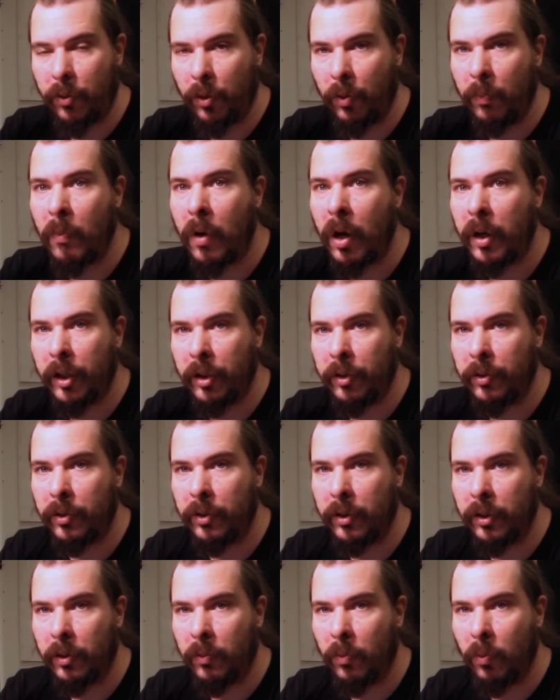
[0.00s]
you
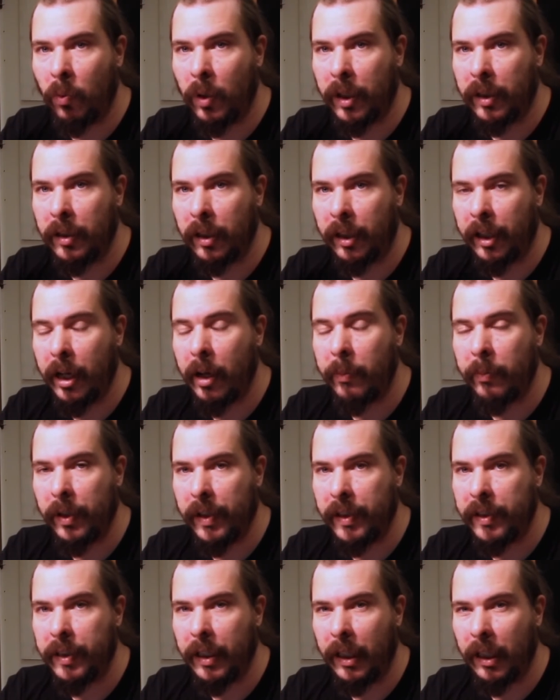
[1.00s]
monitor what the camera
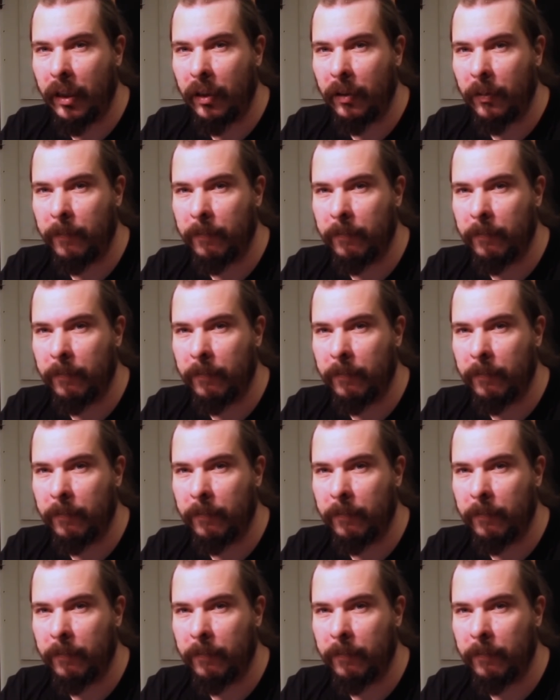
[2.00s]
is seeing?